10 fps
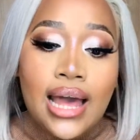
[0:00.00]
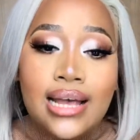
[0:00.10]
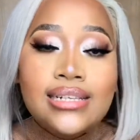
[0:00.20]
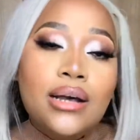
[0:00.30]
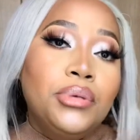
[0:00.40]

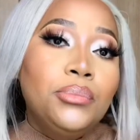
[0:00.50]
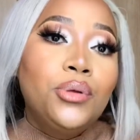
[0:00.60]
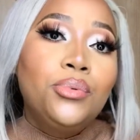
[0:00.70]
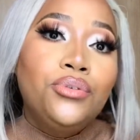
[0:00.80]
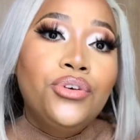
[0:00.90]
Some people
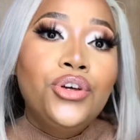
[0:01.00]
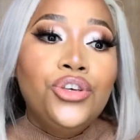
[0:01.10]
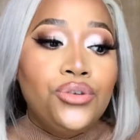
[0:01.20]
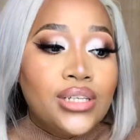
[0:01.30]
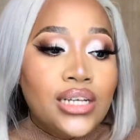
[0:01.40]
prefer
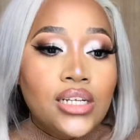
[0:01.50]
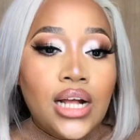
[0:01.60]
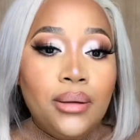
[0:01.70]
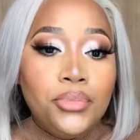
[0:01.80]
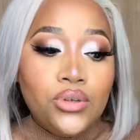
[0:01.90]
using
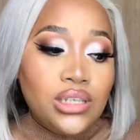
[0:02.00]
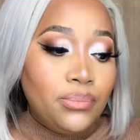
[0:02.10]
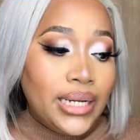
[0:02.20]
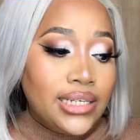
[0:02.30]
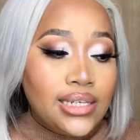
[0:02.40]
beauty
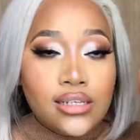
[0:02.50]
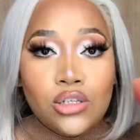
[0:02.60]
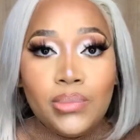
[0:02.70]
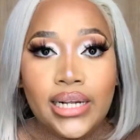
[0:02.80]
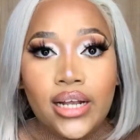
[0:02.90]
blenders to
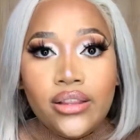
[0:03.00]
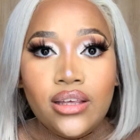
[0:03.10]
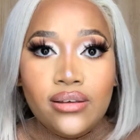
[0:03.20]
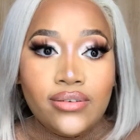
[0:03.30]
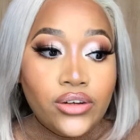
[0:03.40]
blend out
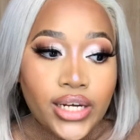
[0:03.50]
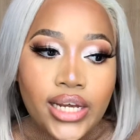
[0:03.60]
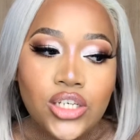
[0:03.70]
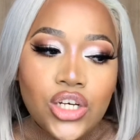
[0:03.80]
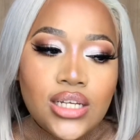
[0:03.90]
their
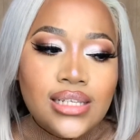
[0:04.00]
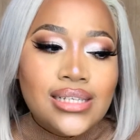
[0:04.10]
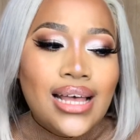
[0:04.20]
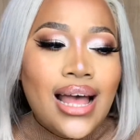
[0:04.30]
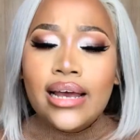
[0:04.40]
foundations.
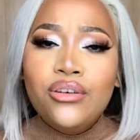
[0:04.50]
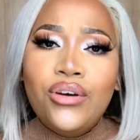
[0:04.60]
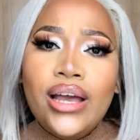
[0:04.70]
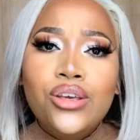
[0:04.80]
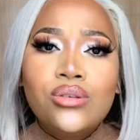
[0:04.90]
If I
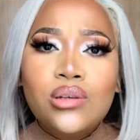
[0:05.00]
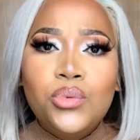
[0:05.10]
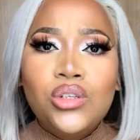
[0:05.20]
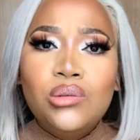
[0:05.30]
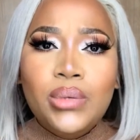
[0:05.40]
use a
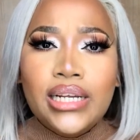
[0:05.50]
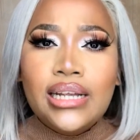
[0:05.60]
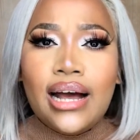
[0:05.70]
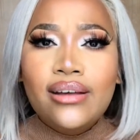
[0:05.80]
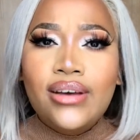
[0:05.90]
beauty
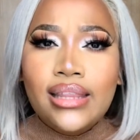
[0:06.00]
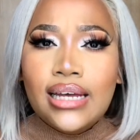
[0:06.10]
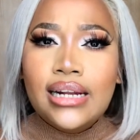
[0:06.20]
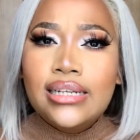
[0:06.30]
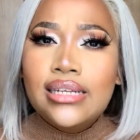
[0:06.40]
blender, I find that
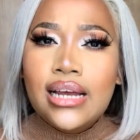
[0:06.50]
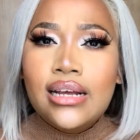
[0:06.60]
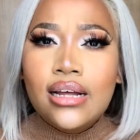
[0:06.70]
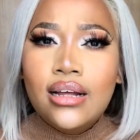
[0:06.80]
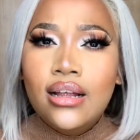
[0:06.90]
I take
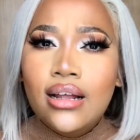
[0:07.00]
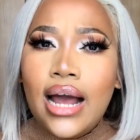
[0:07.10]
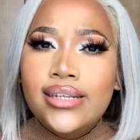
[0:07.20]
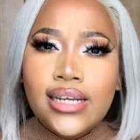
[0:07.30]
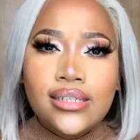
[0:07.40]
I
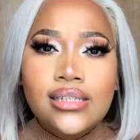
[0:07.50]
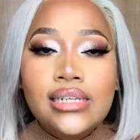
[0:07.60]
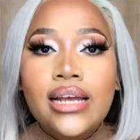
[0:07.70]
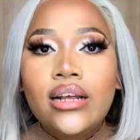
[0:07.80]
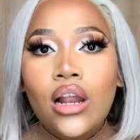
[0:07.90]
tend to
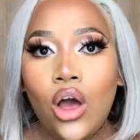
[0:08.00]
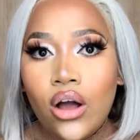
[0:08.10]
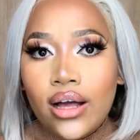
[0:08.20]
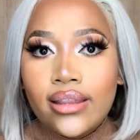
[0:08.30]
take longer